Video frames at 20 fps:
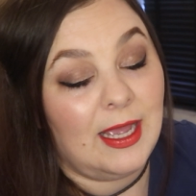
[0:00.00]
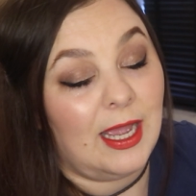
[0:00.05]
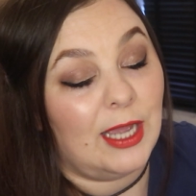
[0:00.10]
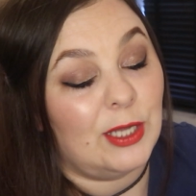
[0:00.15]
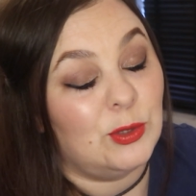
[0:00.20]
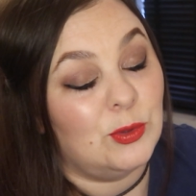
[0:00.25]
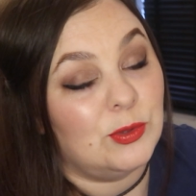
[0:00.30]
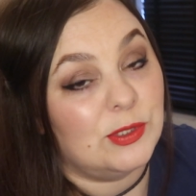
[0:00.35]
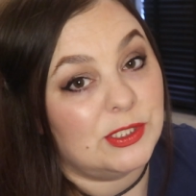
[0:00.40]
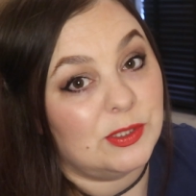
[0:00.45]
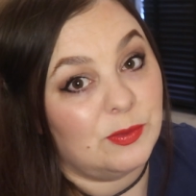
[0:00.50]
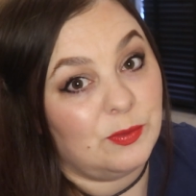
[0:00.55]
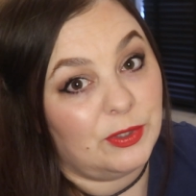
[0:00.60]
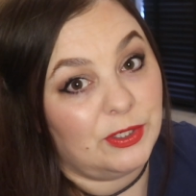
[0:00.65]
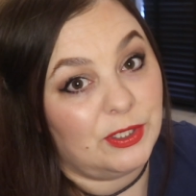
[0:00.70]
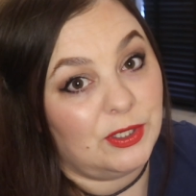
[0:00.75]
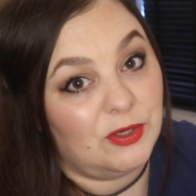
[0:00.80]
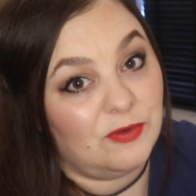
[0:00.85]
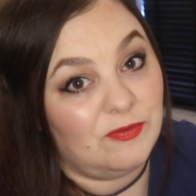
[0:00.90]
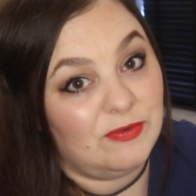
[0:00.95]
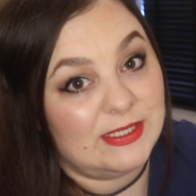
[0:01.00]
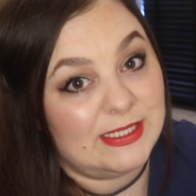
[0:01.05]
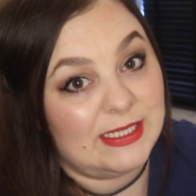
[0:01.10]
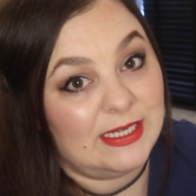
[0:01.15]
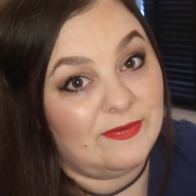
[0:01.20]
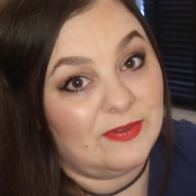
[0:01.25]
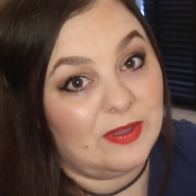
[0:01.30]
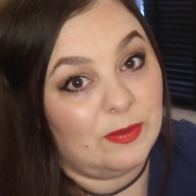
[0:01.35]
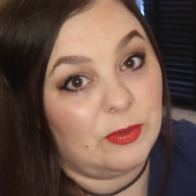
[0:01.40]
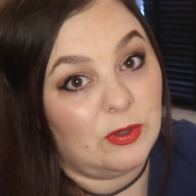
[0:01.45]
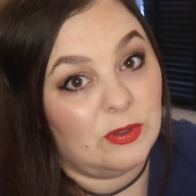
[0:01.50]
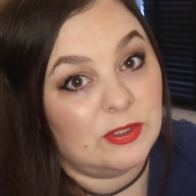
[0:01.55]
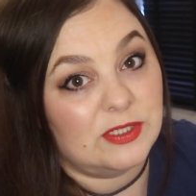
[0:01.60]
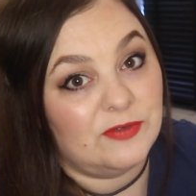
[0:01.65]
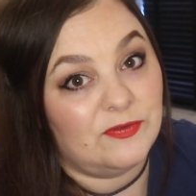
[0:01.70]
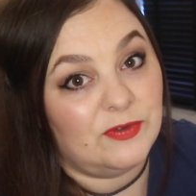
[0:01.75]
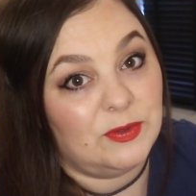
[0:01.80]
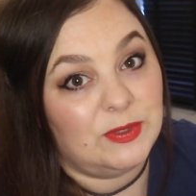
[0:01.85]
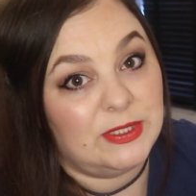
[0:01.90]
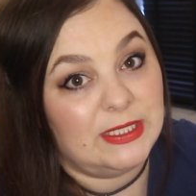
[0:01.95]
I know somebody who received the box a
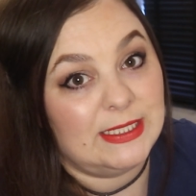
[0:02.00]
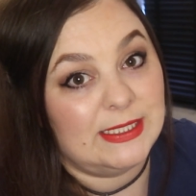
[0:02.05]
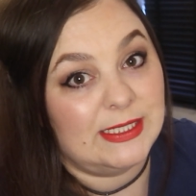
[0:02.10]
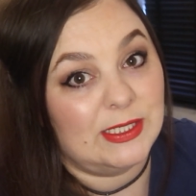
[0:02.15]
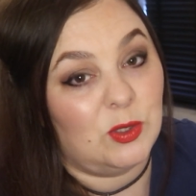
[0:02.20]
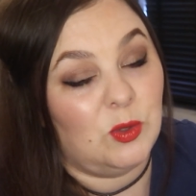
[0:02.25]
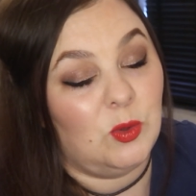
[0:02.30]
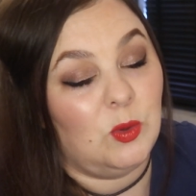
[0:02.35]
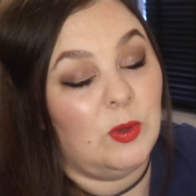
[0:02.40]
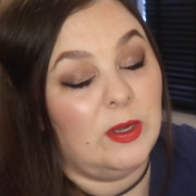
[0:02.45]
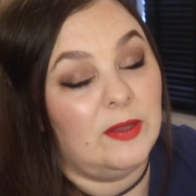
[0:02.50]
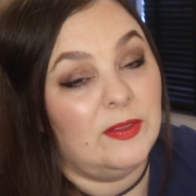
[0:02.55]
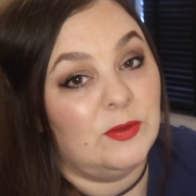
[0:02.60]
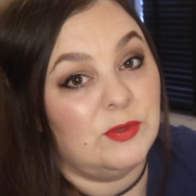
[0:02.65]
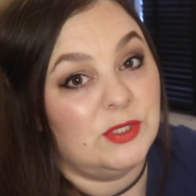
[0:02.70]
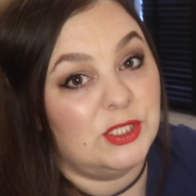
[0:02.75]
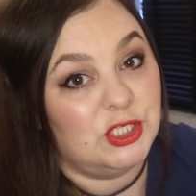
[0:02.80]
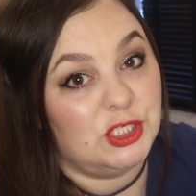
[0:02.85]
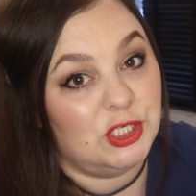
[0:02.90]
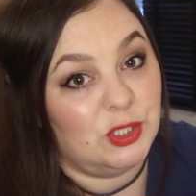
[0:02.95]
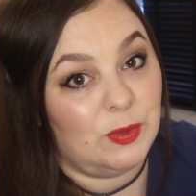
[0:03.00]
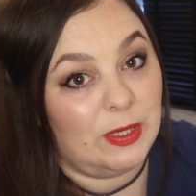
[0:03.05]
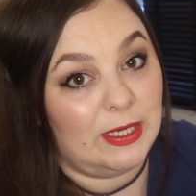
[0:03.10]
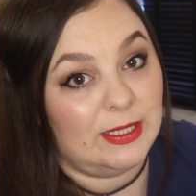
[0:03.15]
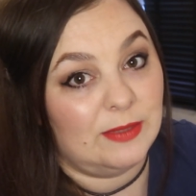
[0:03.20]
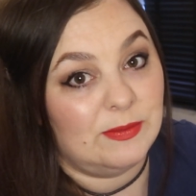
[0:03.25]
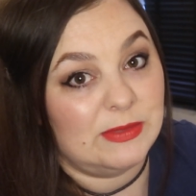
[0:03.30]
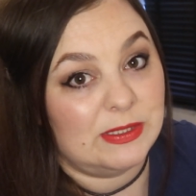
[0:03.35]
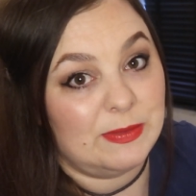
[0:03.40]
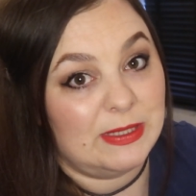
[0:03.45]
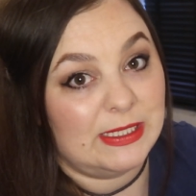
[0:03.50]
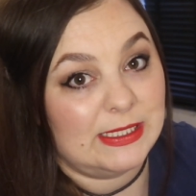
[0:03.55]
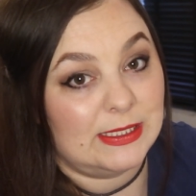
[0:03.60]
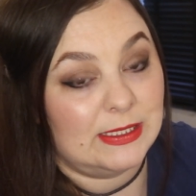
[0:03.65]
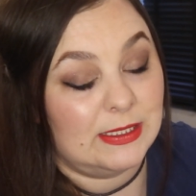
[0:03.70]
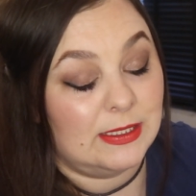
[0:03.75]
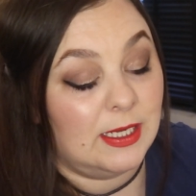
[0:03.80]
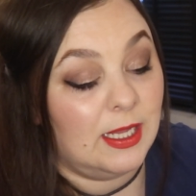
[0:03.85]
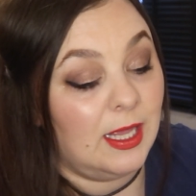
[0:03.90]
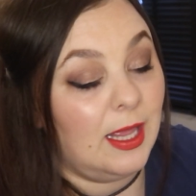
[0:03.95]
few days ago and there was two items
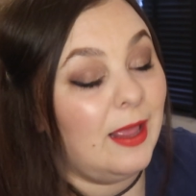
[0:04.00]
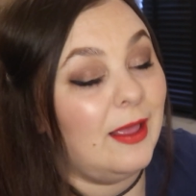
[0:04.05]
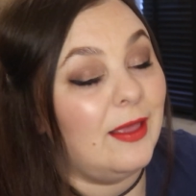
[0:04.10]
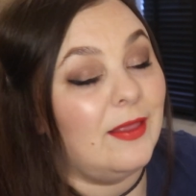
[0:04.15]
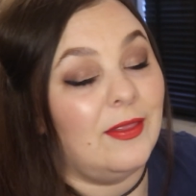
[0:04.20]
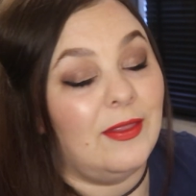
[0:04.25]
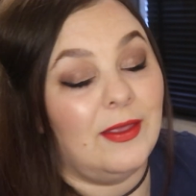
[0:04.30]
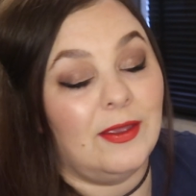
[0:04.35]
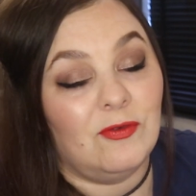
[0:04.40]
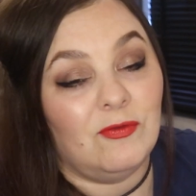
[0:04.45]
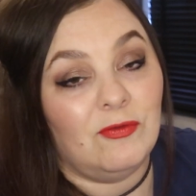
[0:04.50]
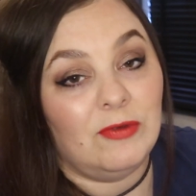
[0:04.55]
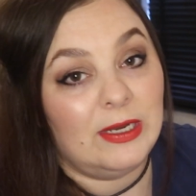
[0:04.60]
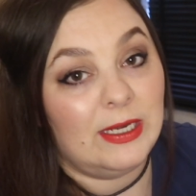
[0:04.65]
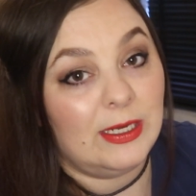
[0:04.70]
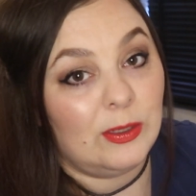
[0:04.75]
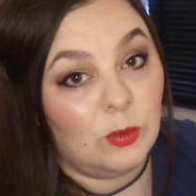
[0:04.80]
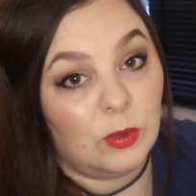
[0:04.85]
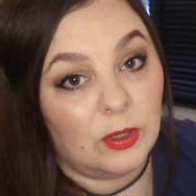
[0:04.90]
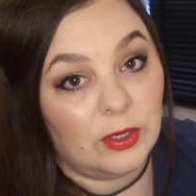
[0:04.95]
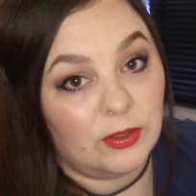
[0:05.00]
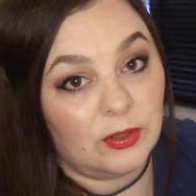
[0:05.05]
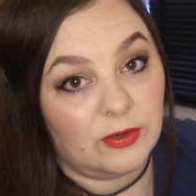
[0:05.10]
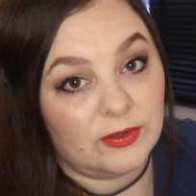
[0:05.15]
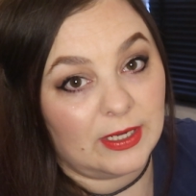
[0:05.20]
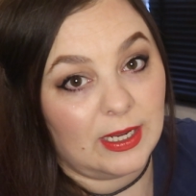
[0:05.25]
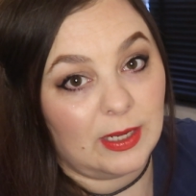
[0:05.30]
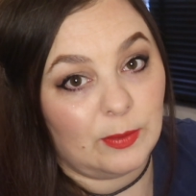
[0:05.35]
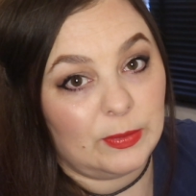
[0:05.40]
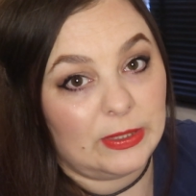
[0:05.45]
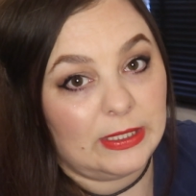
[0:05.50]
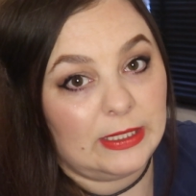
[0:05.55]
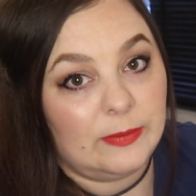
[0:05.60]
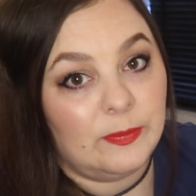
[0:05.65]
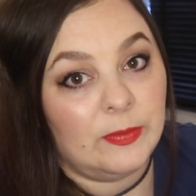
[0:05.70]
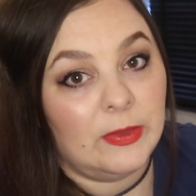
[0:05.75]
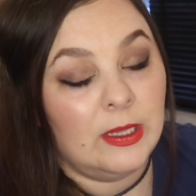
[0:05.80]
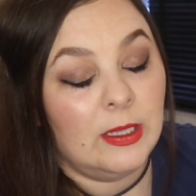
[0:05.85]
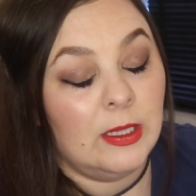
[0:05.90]
missing. They really were not happy.